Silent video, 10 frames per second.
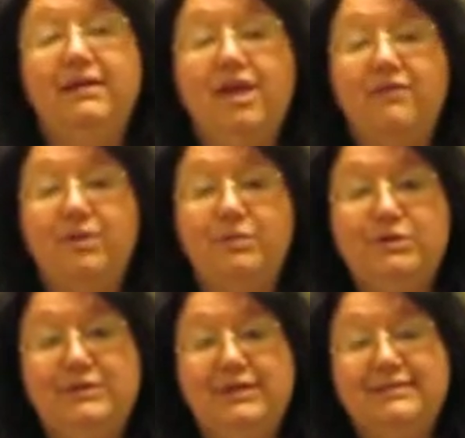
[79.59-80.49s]
a lot of
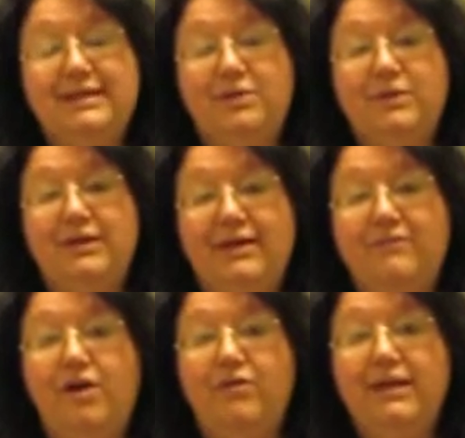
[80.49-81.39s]
opportunities that I wouldn't
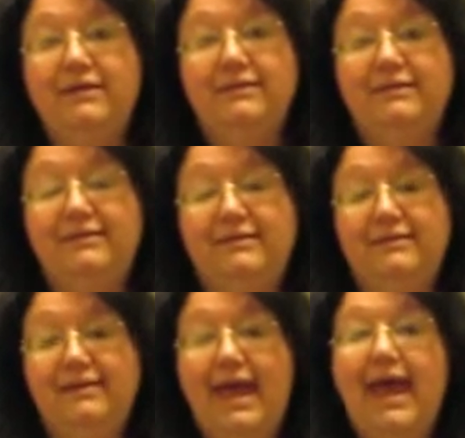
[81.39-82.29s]
have already
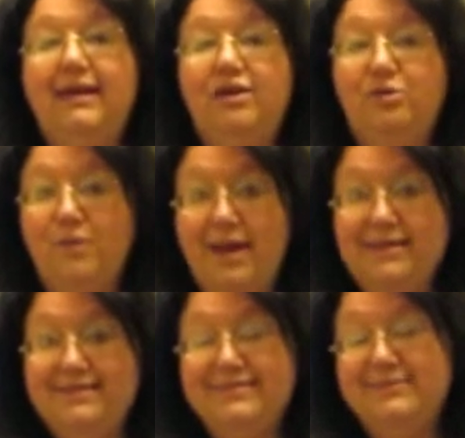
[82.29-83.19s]
had
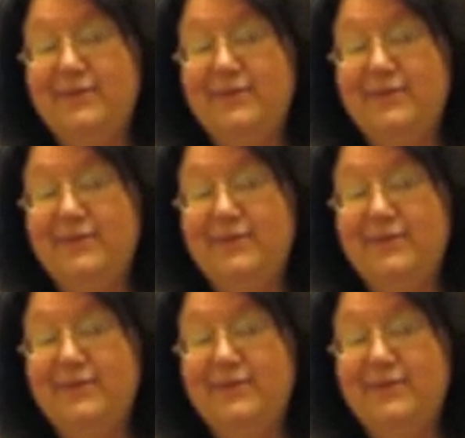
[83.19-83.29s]
otherwise.